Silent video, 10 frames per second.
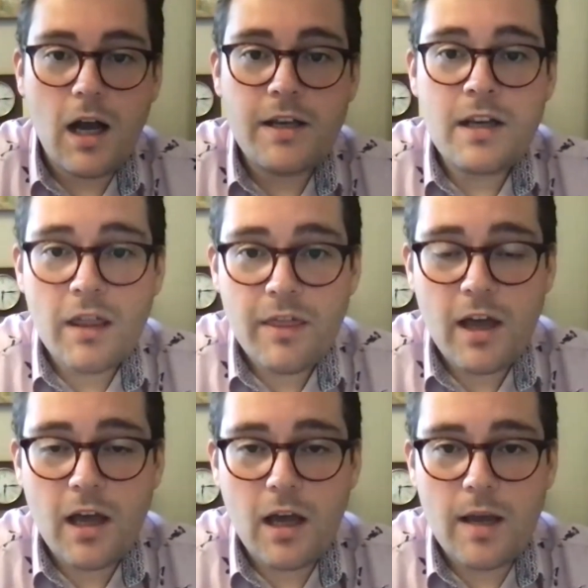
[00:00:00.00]

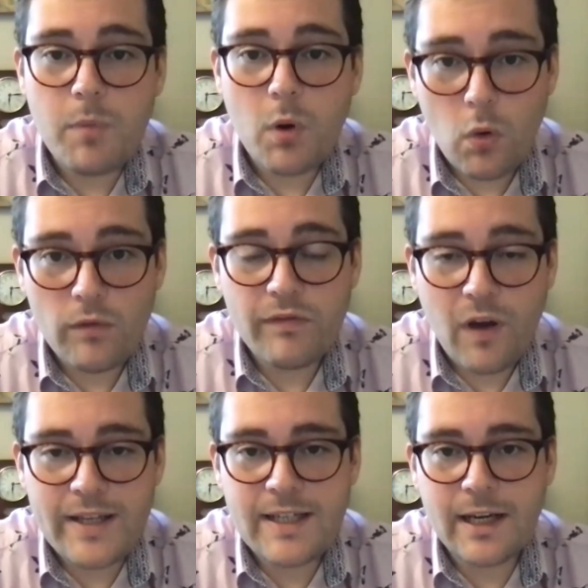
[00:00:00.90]
Another important
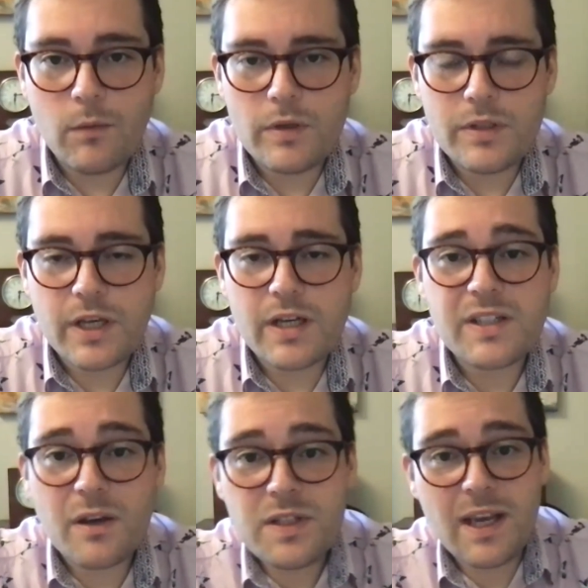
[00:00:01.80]
finding was an
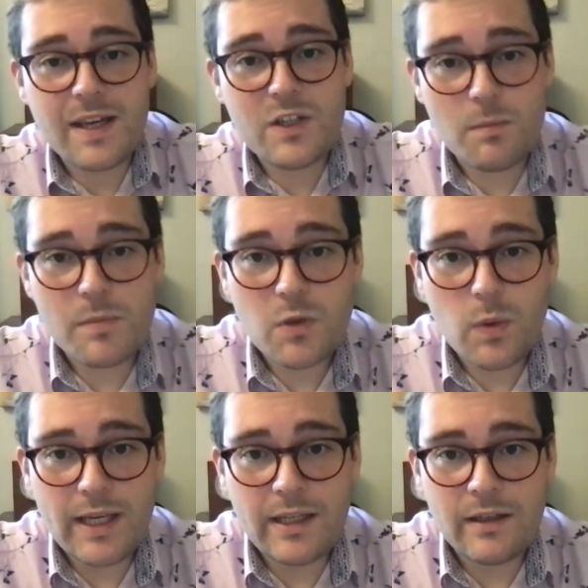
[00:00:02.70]
association
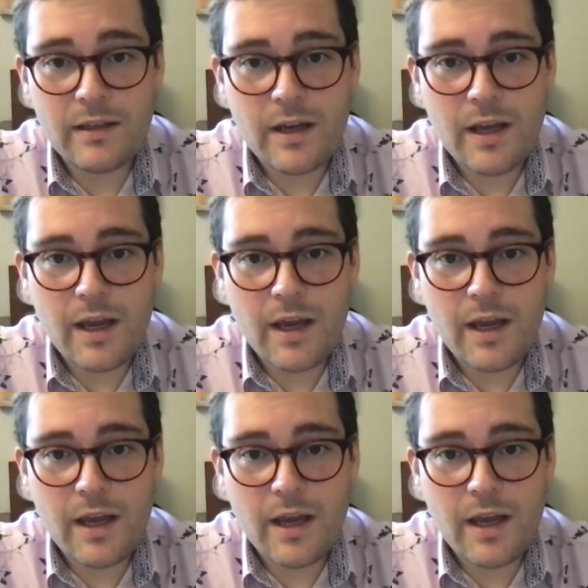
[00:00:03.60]
between